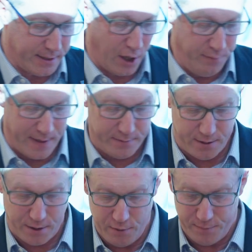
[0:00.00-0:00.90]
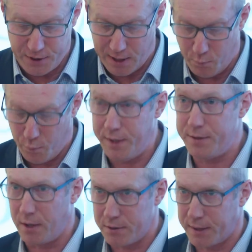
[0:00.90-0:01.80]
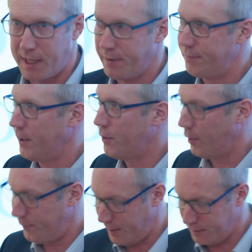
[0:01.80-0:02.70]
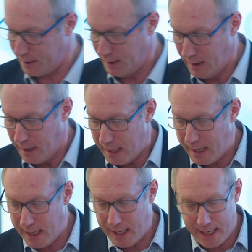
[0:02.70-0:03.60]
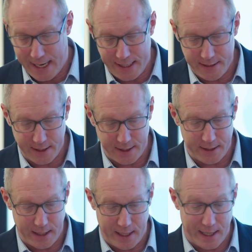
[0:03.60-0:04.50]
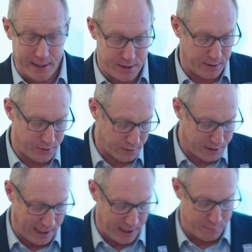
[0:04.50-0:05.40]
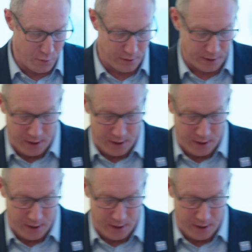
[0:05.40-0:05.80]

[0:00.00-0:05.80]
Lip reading: co-founded Ovagen with Dr. Catherine Caulfield and Dr. Leonard Moran.